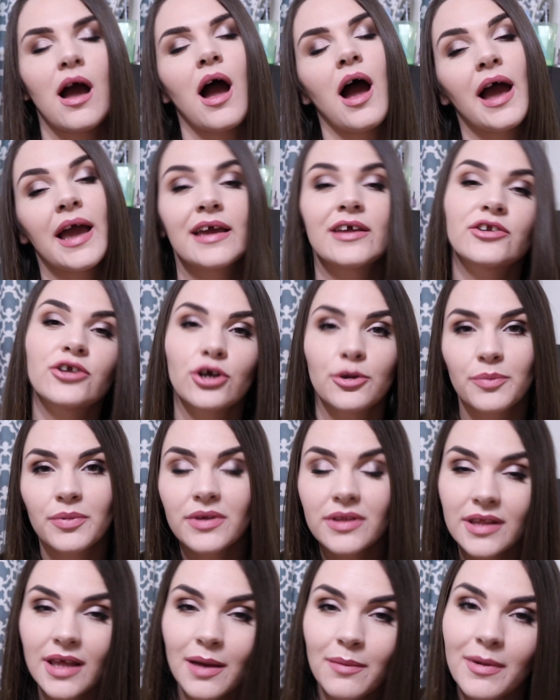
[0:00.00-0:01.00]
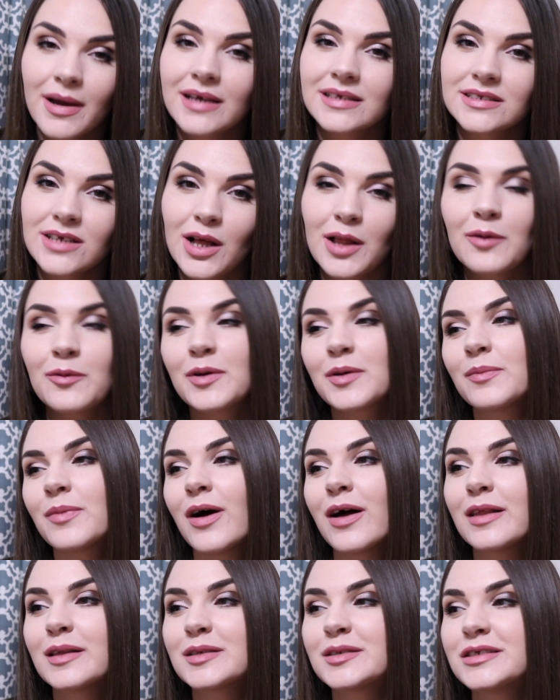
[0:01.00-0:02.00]
I interpret them as Halloween
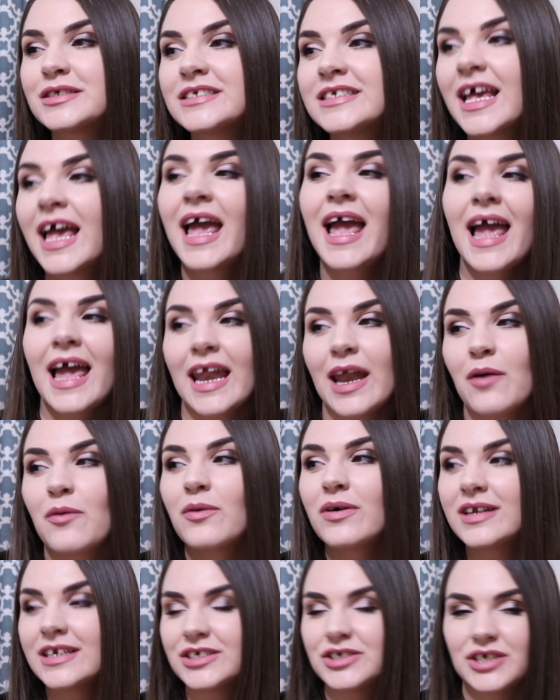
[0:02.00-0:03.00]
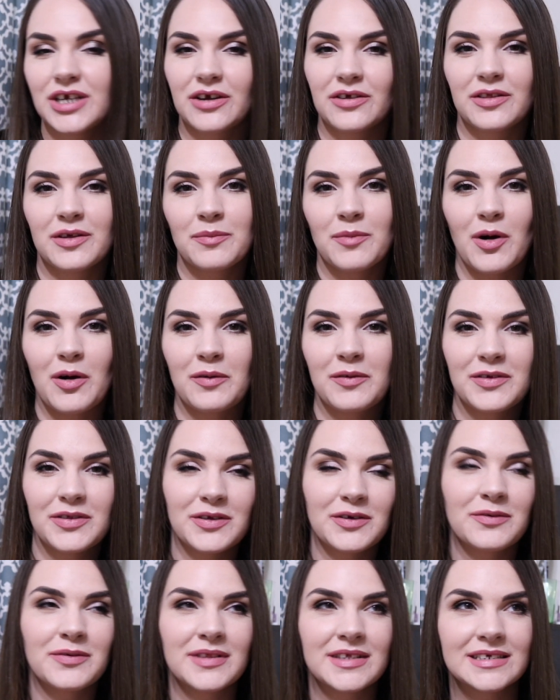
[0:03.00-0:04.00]
polishes, and I want to share them all
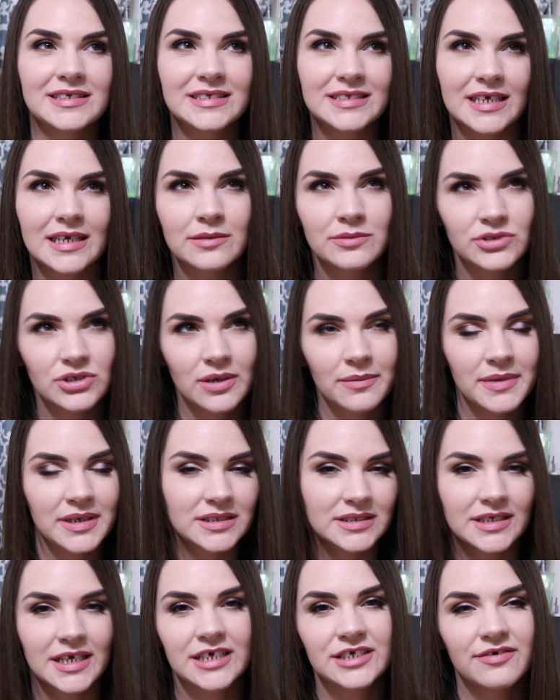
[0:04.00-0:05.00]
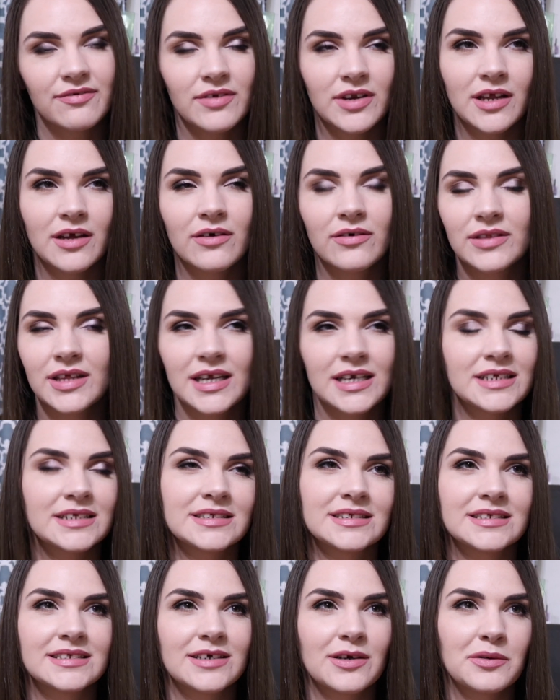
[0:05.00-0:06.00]
with you in the same Shop My Stash video. That
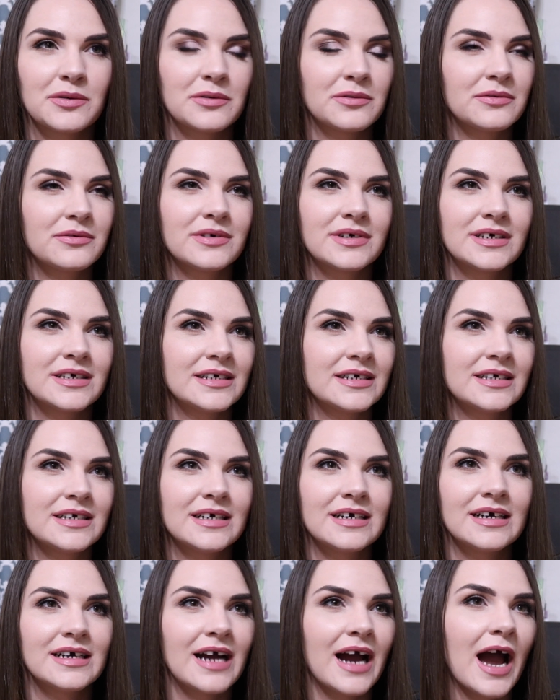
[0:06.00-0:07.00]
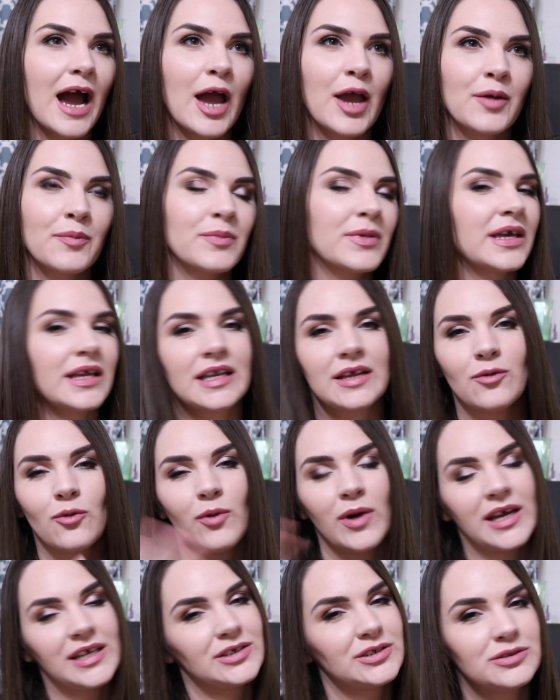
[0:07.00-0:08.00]
is so... I am getting
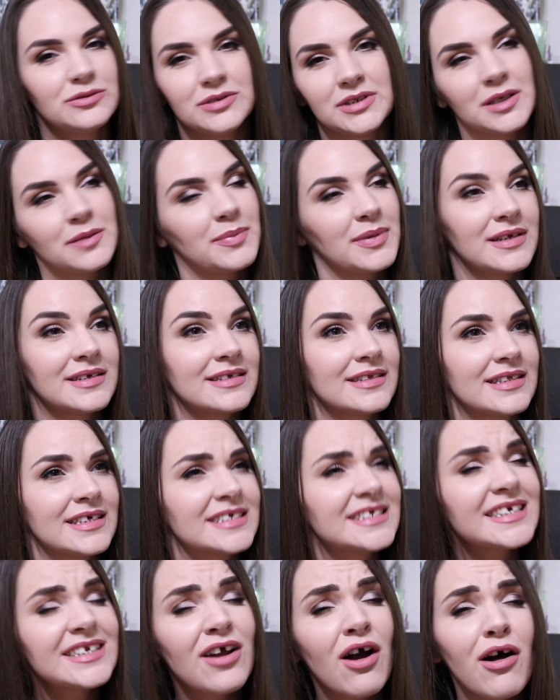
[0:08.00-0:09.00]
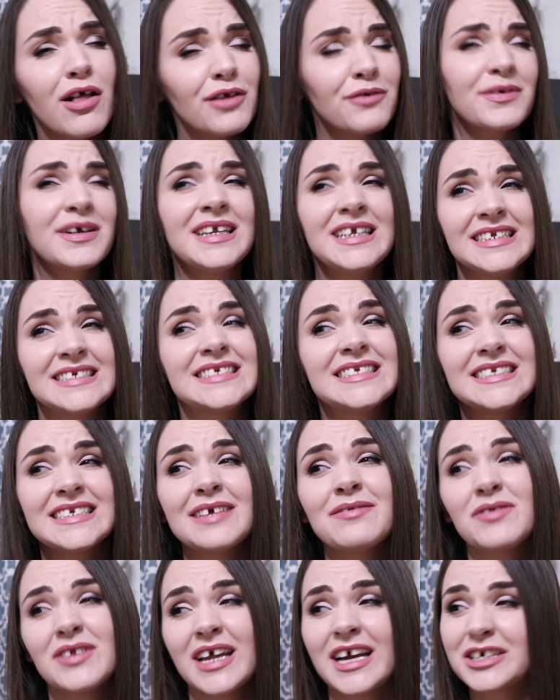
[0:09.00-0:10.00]
way too deep into this, and Halloween isn't
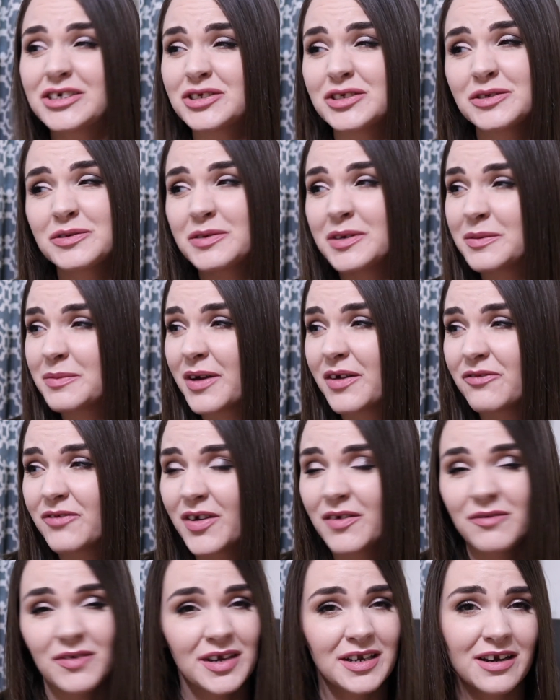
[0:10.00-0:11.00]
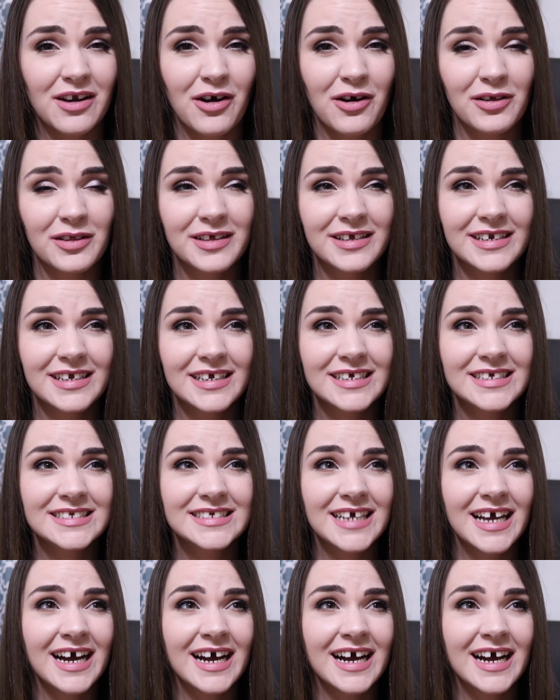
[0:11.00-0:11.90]
even actually one of my favorite holidays.